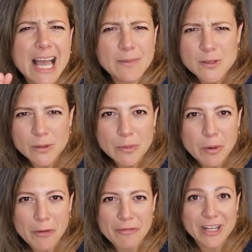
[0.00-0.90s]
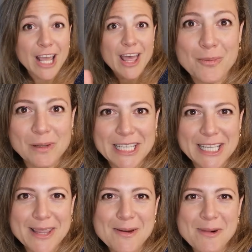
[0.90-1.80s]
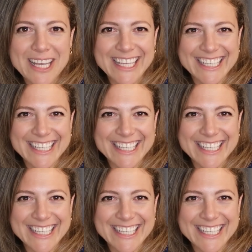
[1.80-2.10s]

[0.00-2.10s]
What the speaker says: absolutely perfect, completely the way